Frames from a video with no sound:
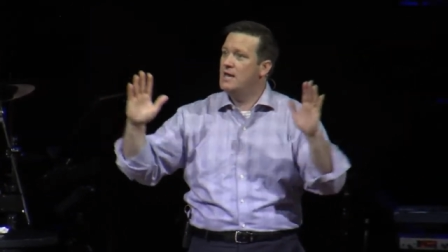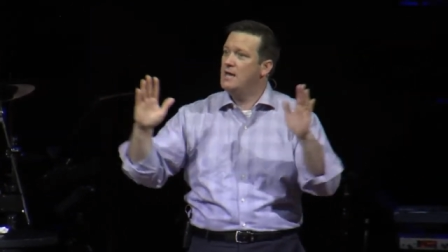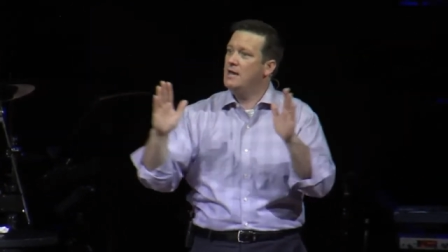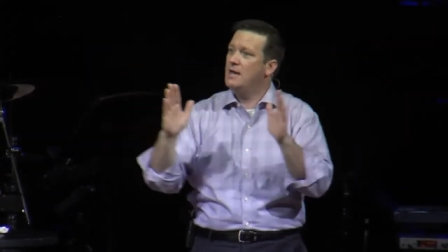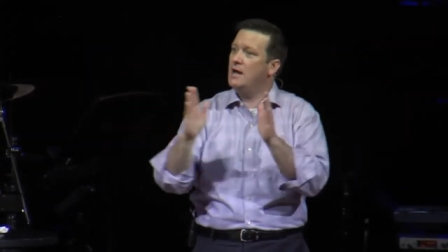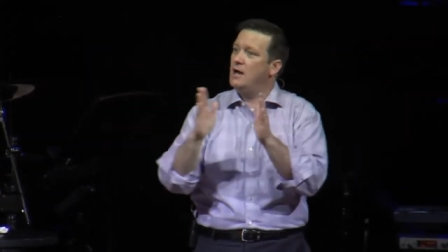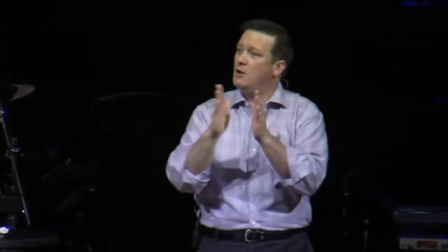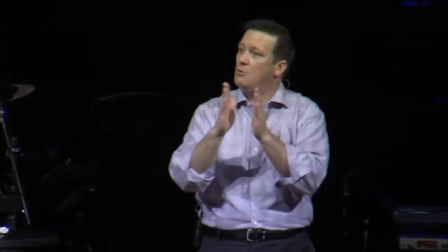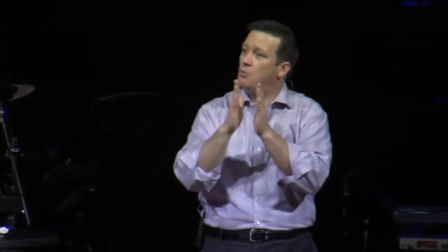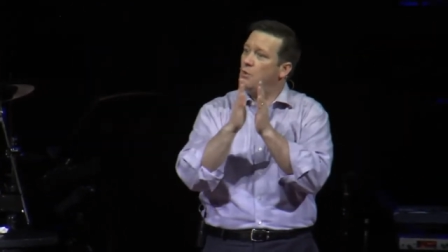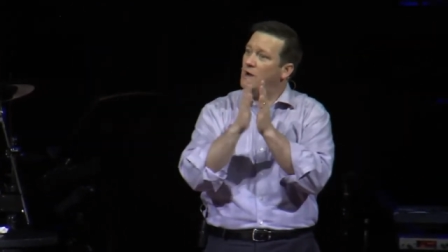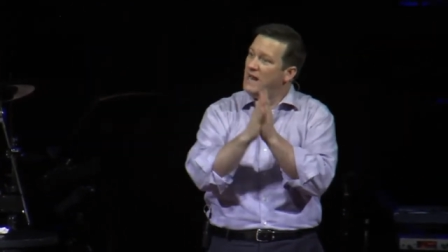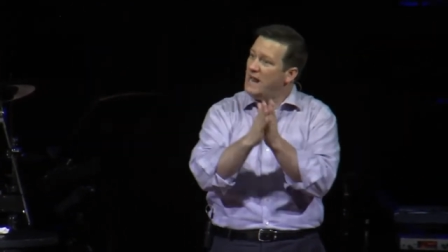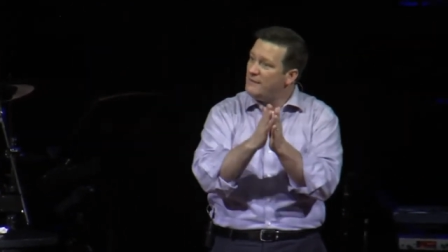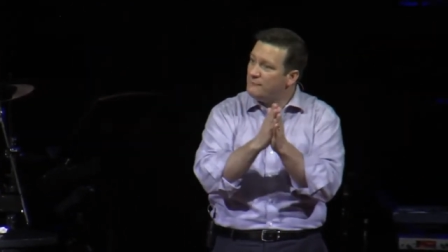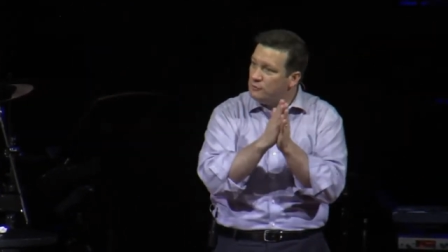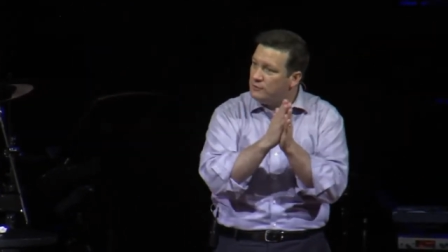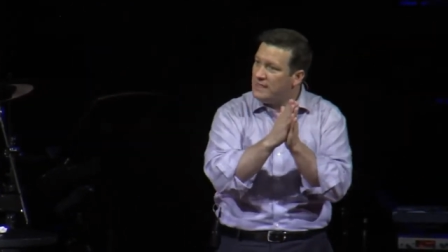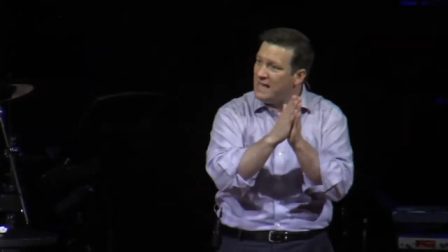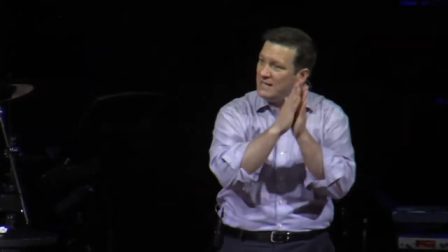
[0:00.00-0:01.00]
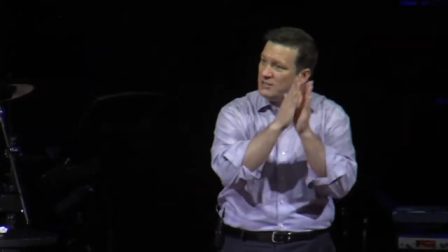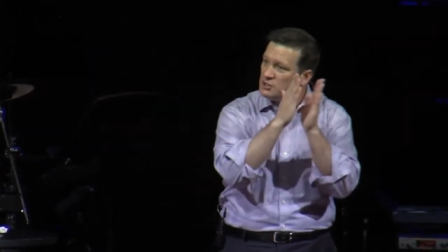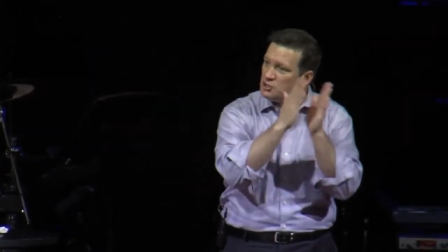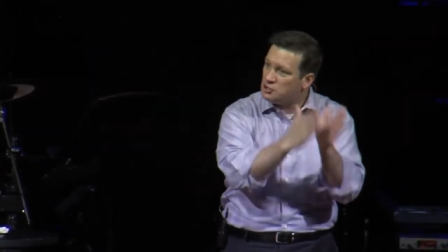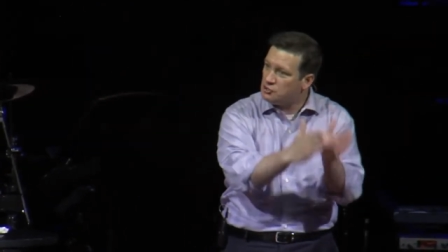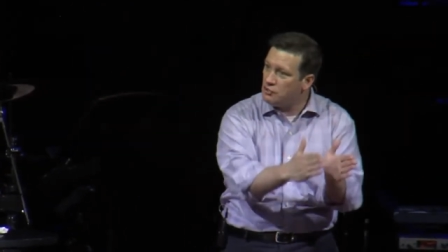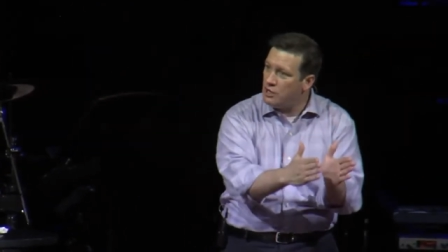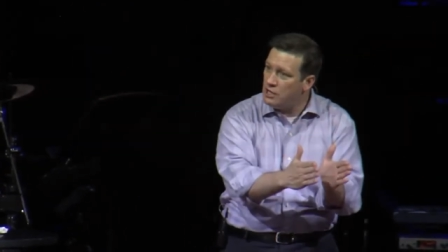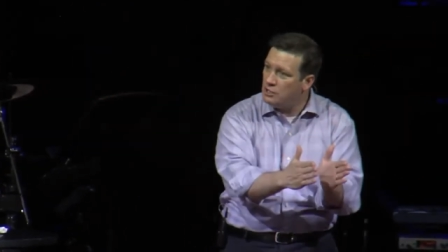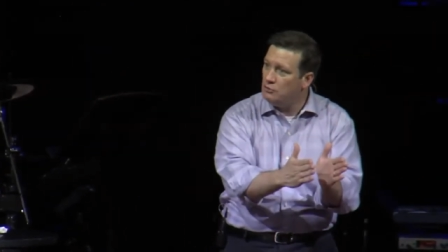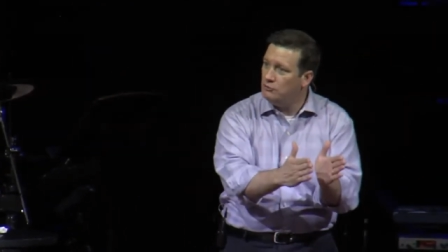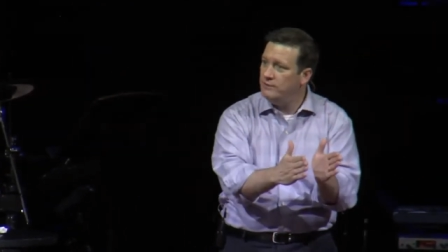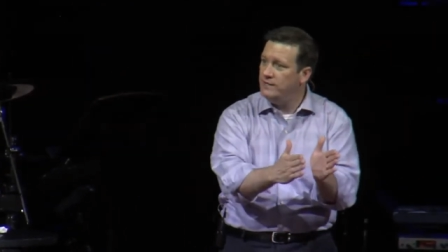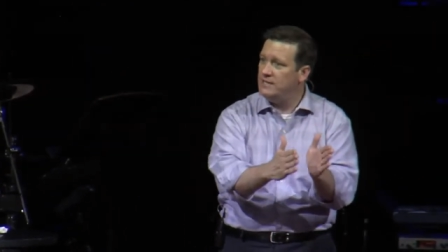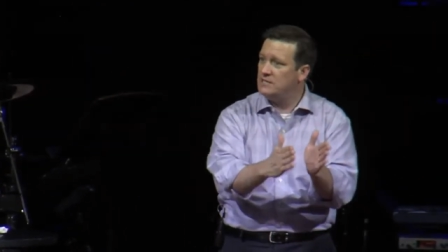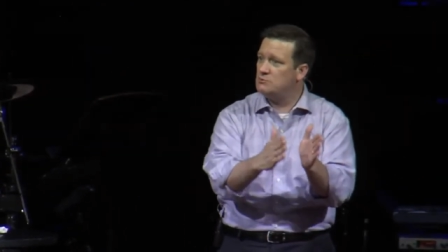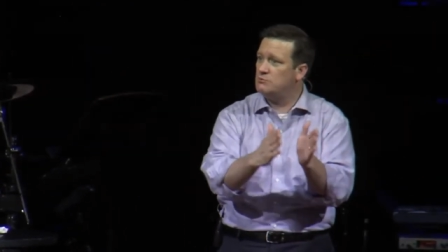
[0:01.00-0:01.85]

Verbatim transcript: Uh, whatever that struggle is,